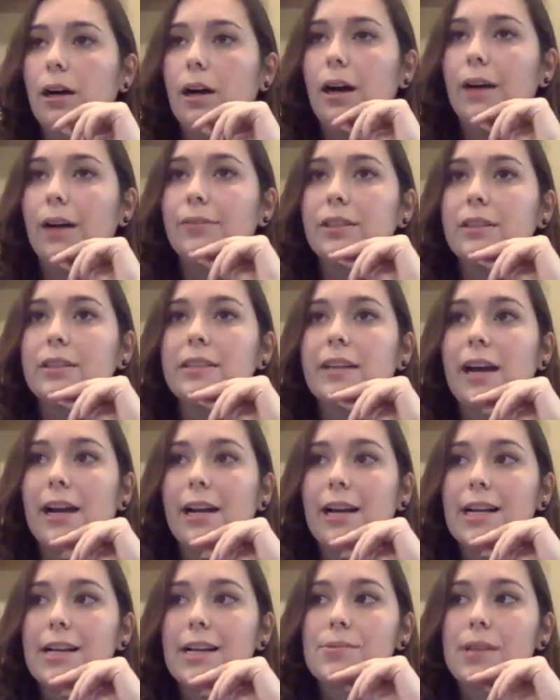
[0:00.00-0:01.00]

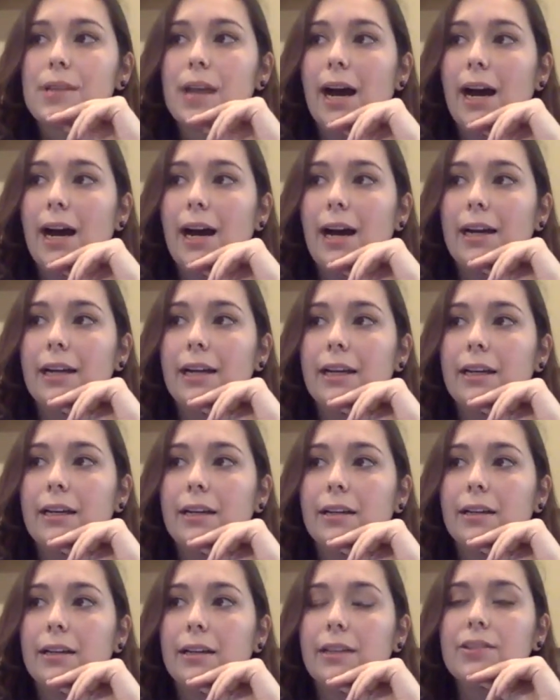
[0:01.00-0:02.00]
Oftentimes
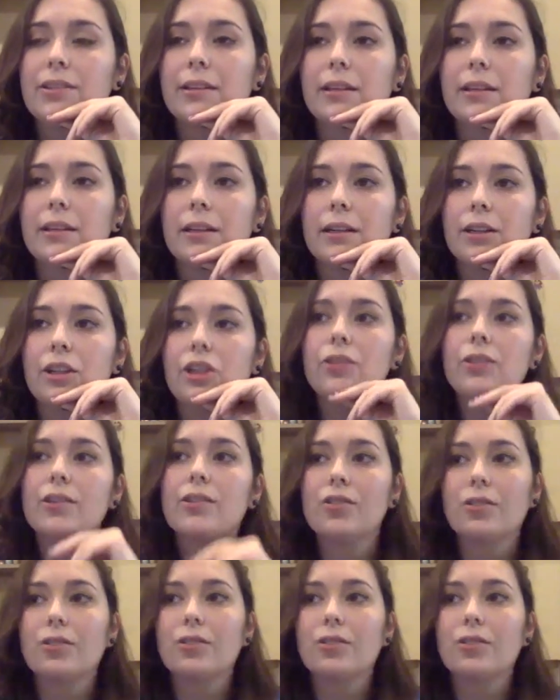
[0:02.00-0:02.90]
there's